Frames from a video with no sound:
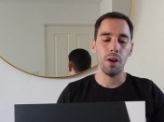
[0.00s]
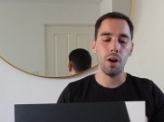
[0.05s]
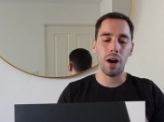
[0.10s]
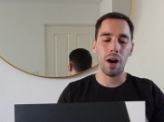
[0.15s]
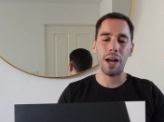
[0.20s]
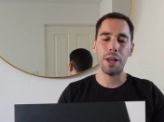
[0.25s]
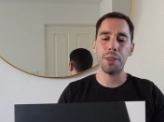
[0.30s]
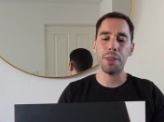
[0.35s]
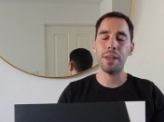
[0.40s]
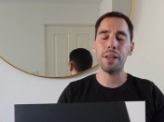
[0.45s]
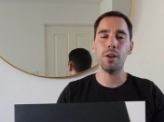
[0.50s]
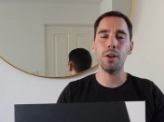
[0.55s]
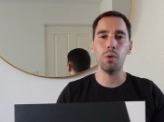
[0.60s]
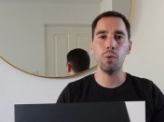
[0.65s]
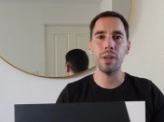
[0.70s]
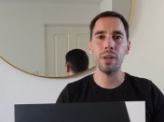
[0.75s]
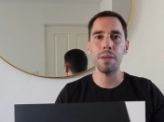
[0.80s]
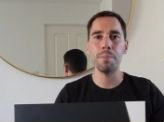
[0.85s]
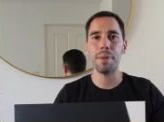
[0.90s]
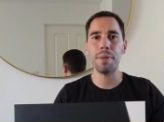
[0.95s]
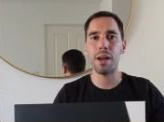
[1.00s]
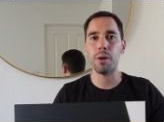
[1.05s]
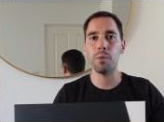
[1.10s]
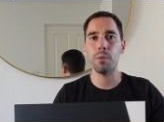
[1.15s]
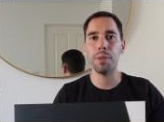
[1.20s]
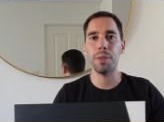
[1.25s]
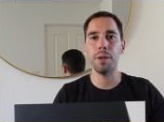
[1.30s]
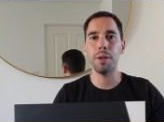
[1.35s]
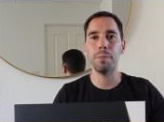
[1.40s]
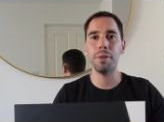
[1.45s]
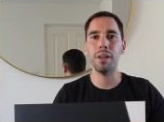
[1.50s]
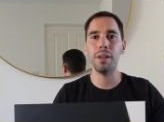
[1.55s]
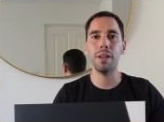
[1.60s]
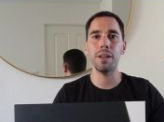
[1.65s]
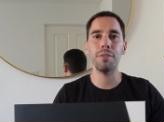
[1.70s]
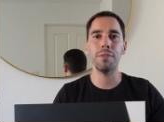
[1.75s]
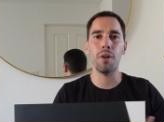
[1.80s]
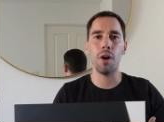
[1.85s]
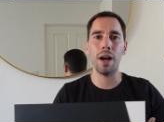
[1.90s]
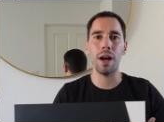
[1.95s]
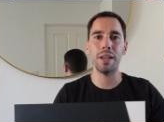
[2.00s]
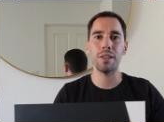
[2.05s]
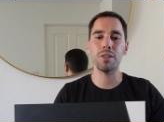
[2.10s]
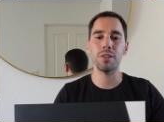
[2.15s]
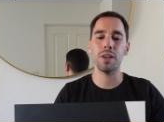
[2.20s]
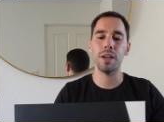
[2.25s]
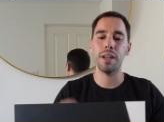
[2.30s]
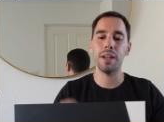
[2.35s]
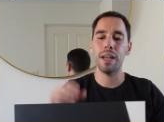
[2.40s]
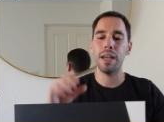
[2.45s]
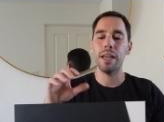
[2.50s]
I think looking back with the ability of hindsight,